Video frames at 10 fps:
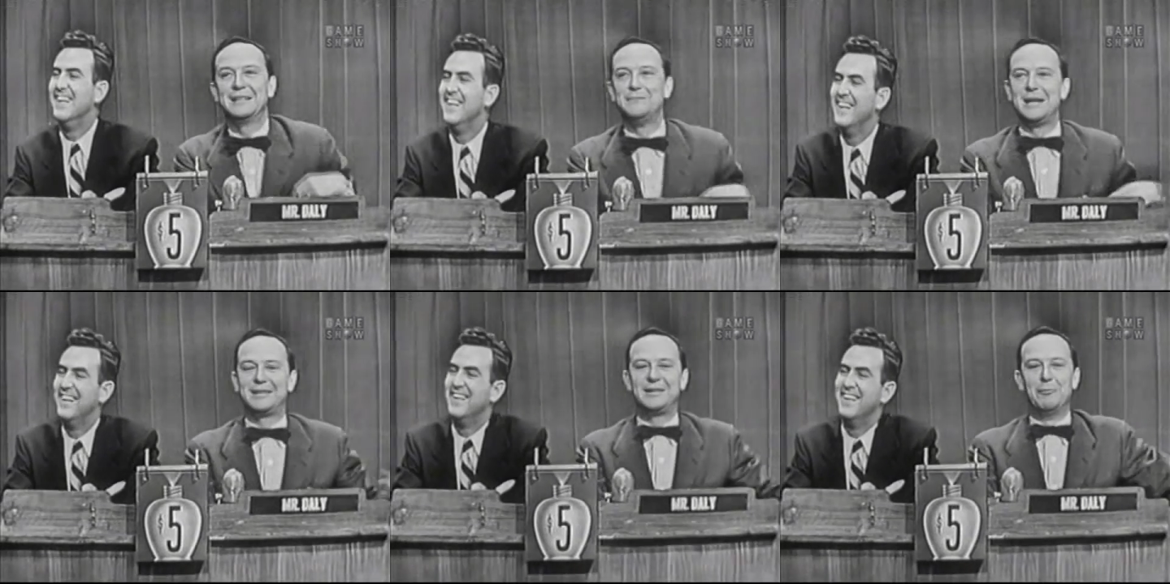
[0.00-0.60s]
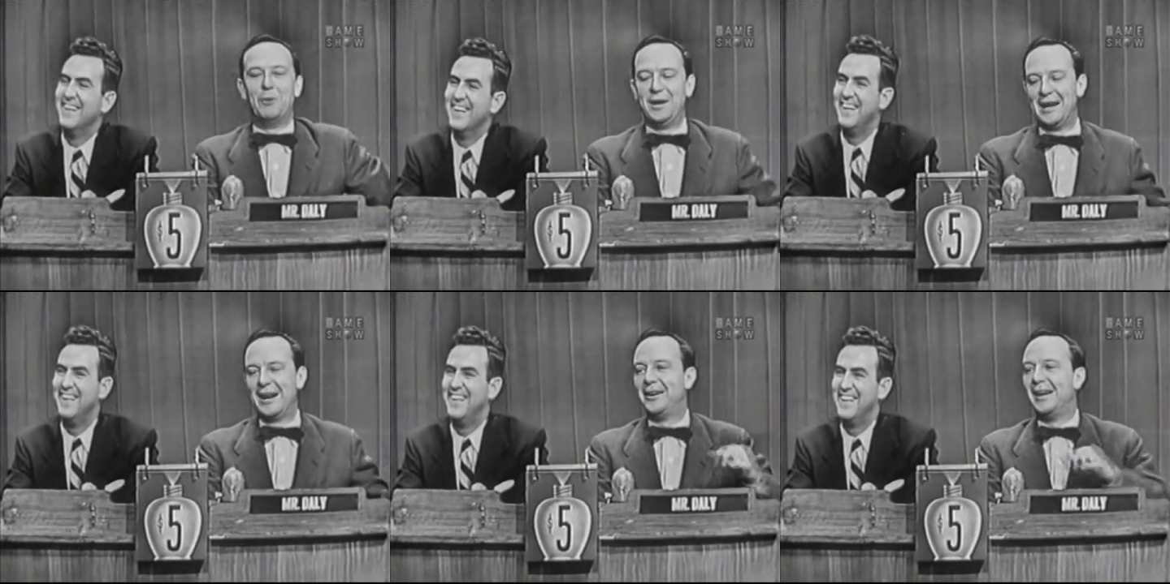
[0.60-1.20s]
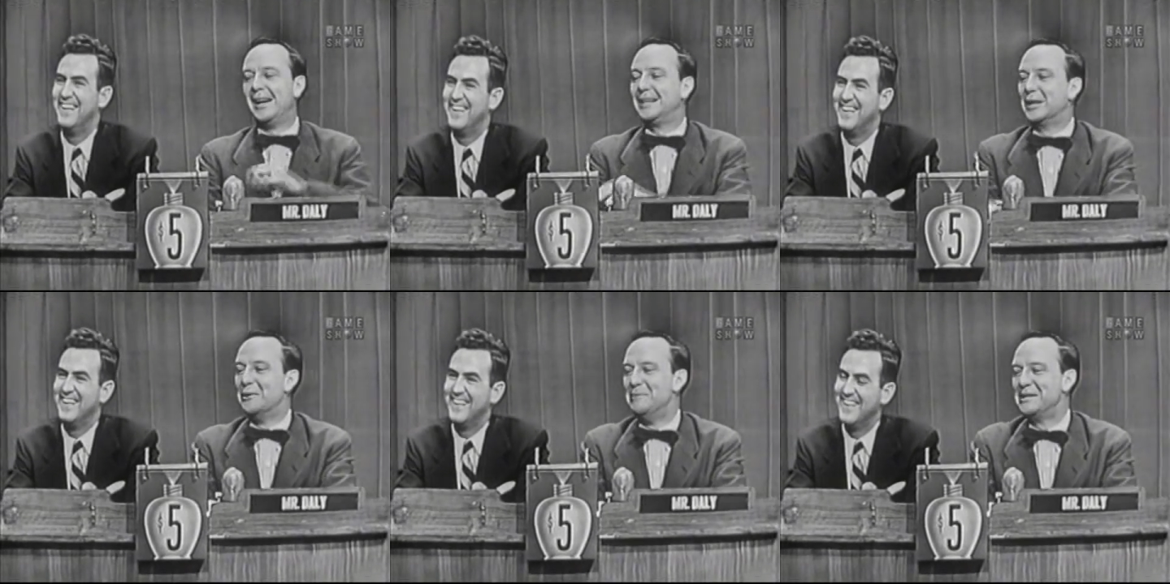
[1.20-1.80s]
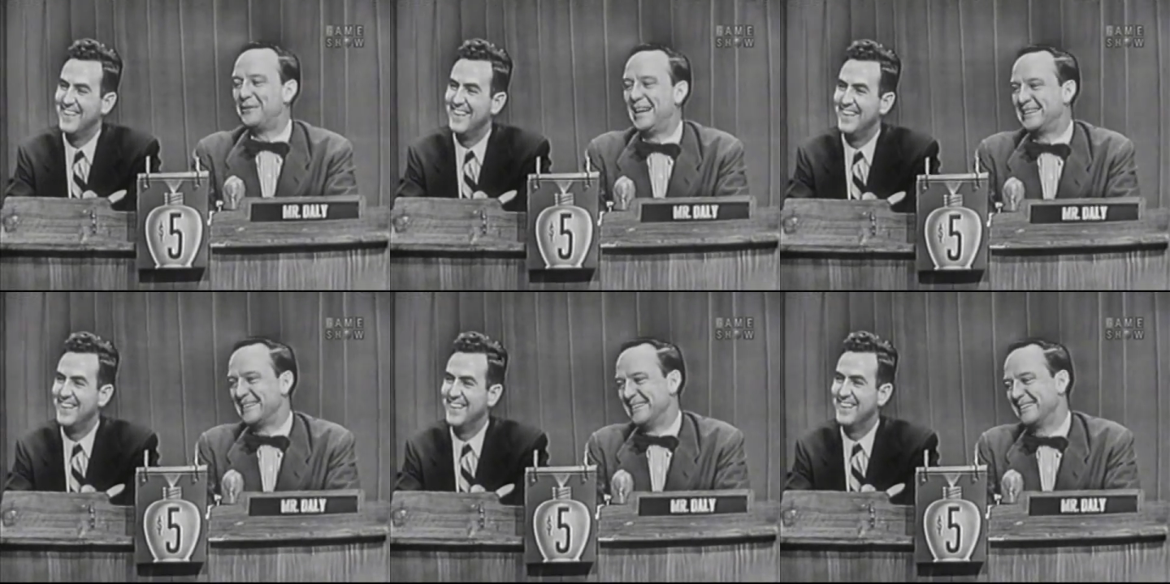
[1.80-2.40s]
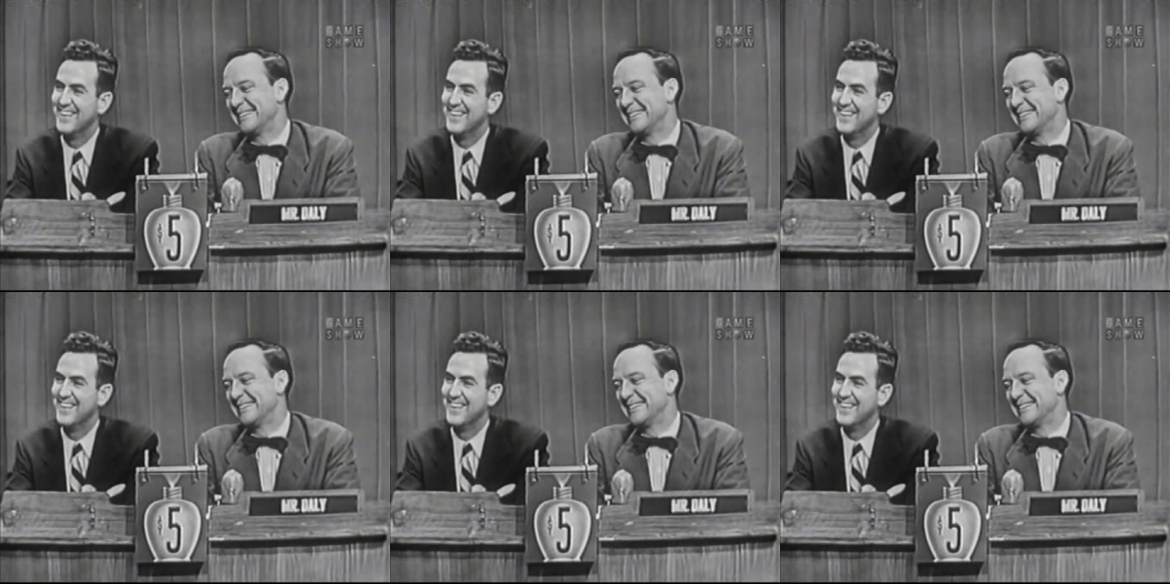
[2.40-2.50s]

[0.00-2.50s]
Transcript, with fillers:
Speaker 1: it in the bathtub. One down and nine to go, dispensers.